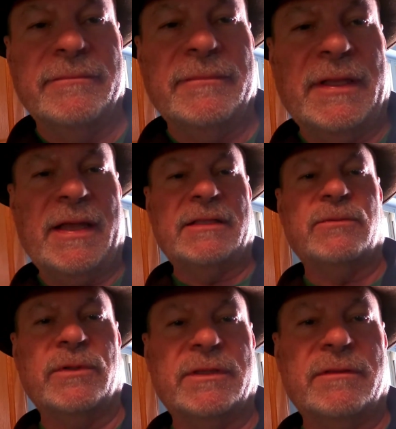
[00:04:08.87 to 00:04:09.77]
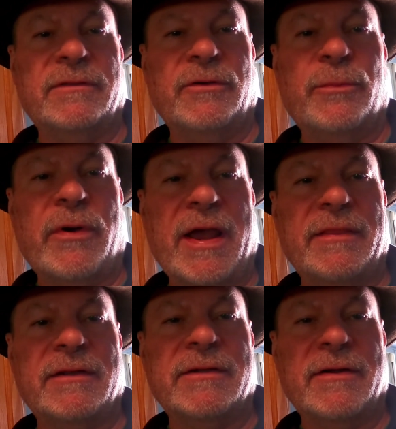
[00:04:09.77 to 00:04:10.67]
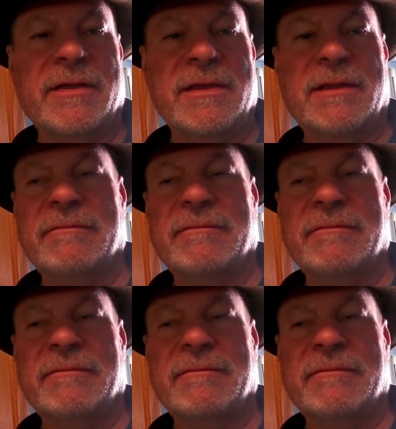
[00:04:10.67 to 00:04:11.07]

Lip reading: and that's what you'll brine the turkey in.